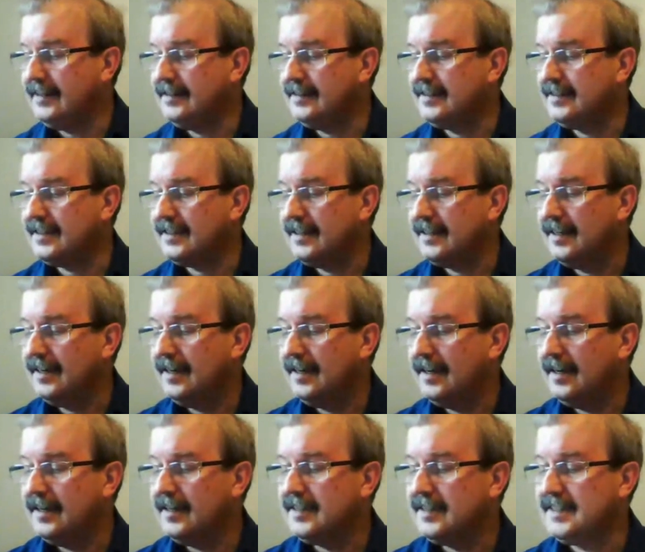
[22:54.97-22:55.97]
and
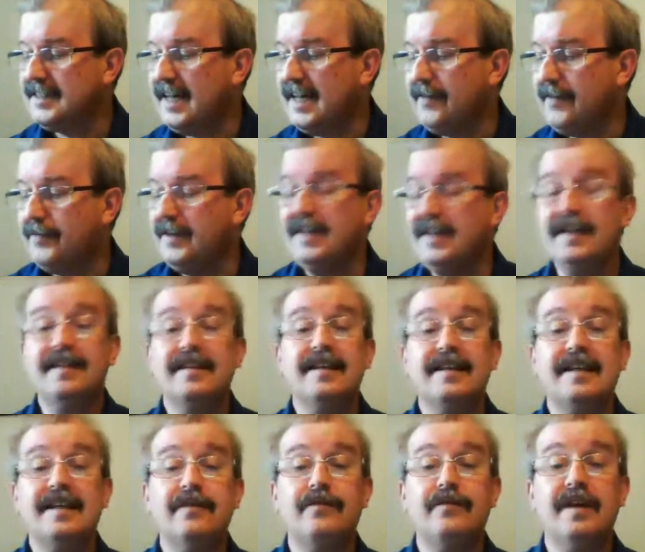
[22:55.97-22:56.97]

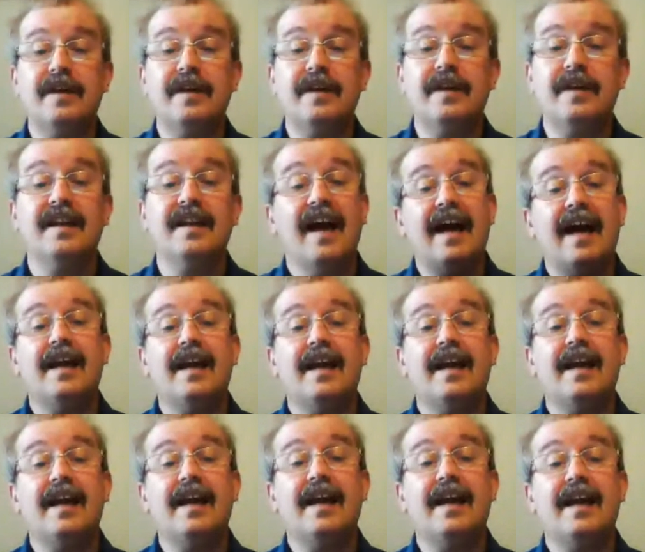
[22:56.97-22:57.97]
Stephanie in the evening,
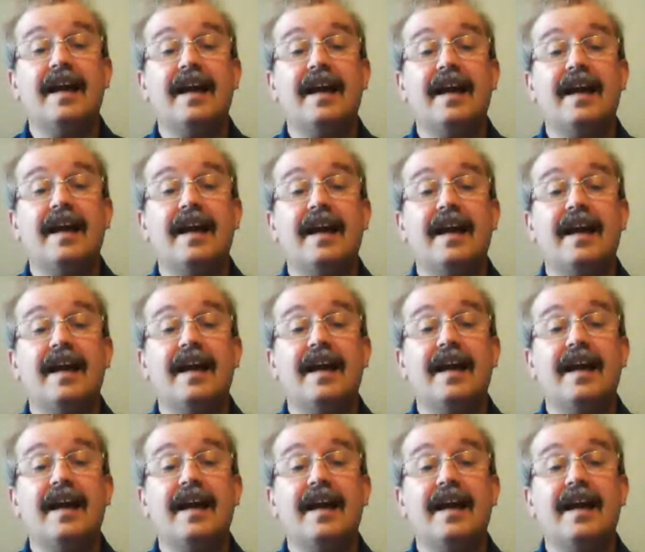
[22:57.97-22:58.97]
and ours will be
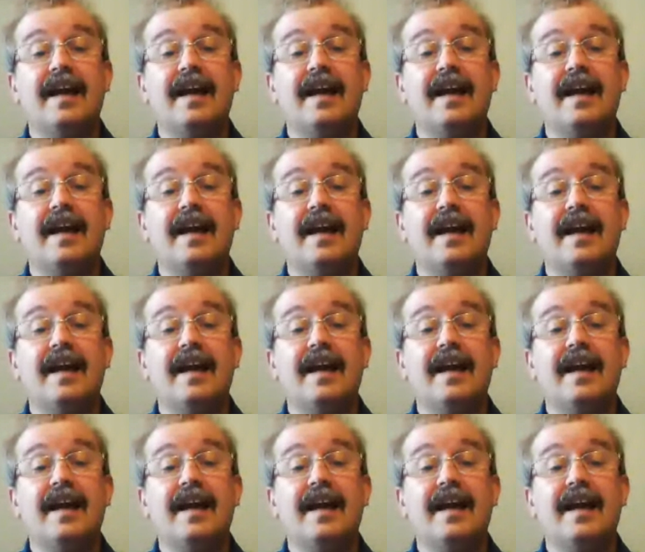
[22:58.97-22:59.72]
broadcast on